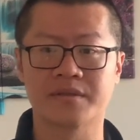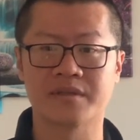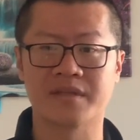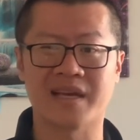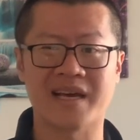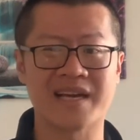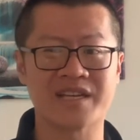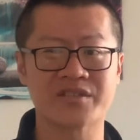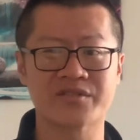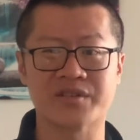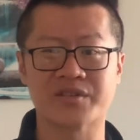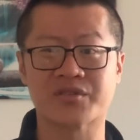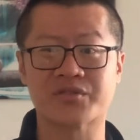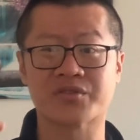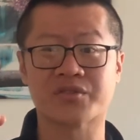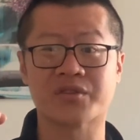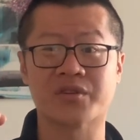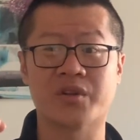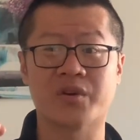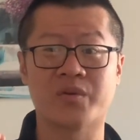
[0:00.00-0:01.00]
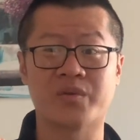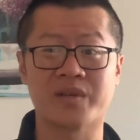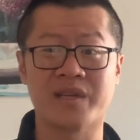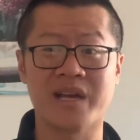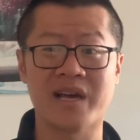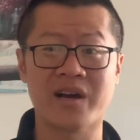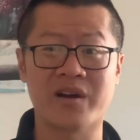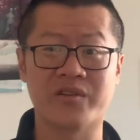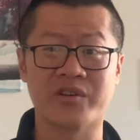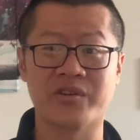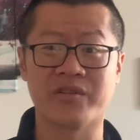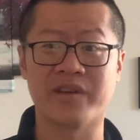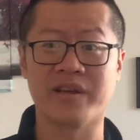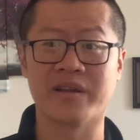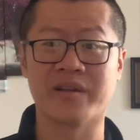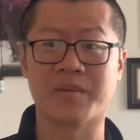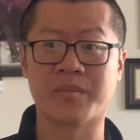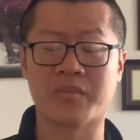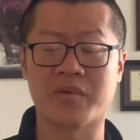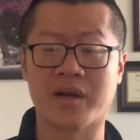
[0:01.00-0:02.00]
They actually slow down your
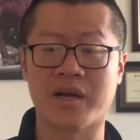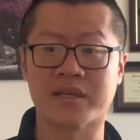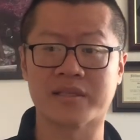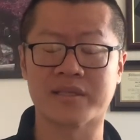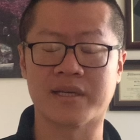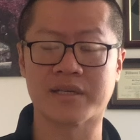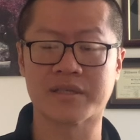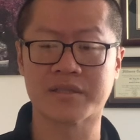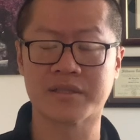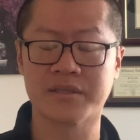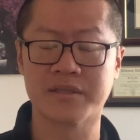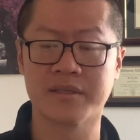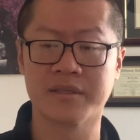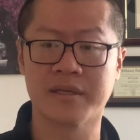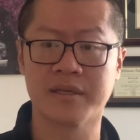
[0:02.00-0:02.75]
healing process.